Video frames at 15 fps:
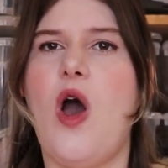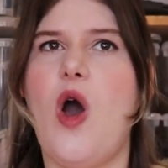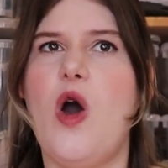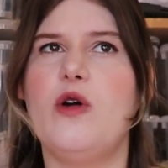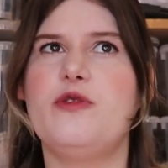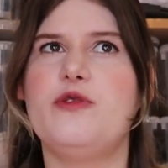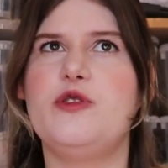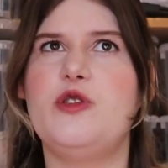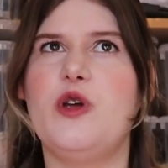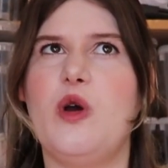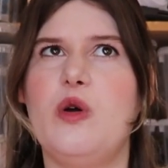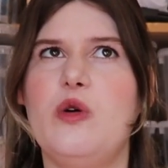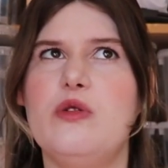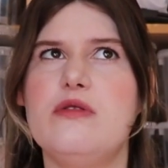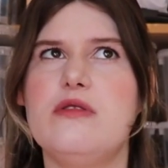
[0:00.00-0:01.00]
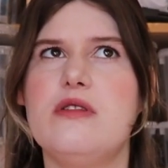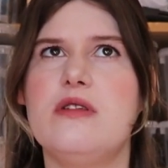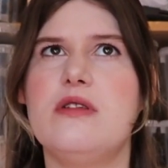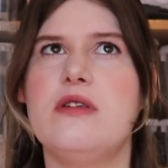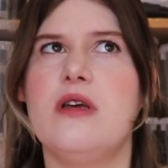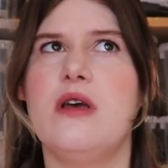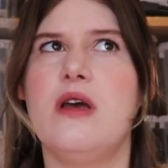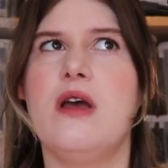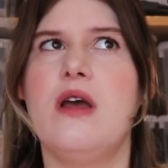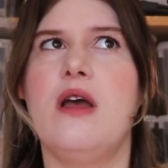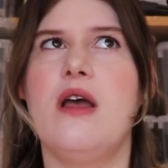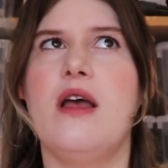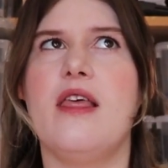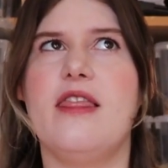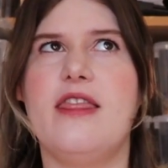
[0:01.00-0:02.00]
of those
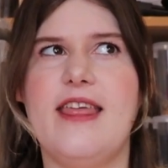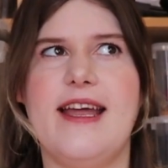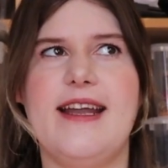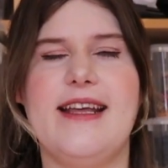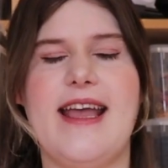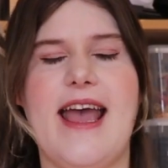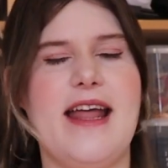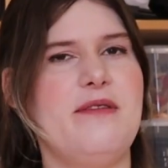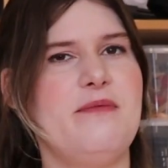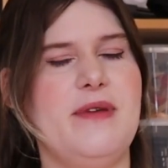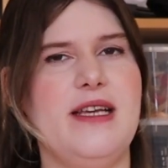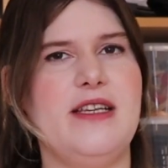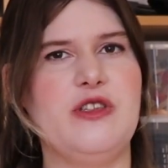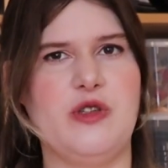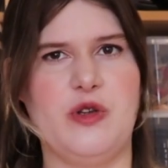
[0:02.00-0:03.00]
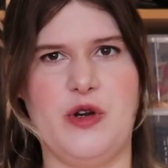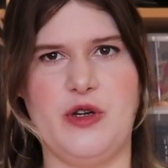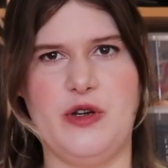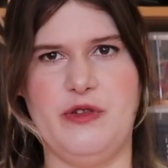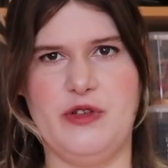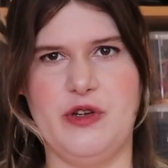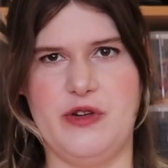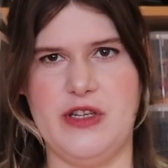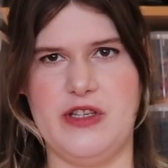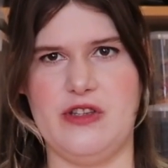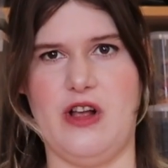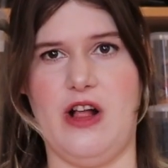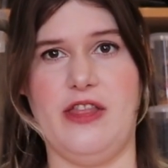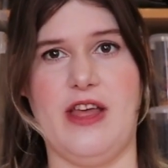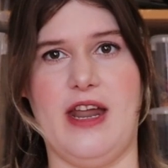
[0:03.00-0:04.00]
did get me sort of the
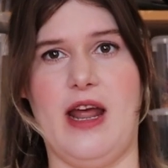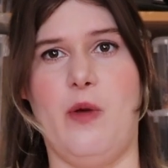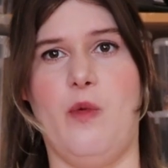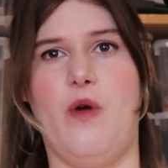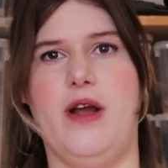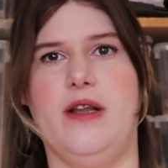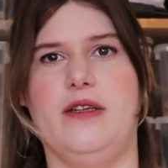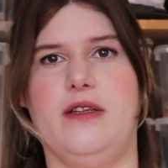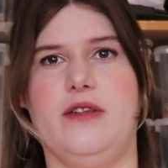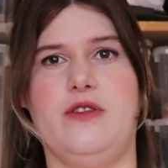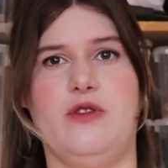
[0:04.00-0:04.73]
result that I wanted.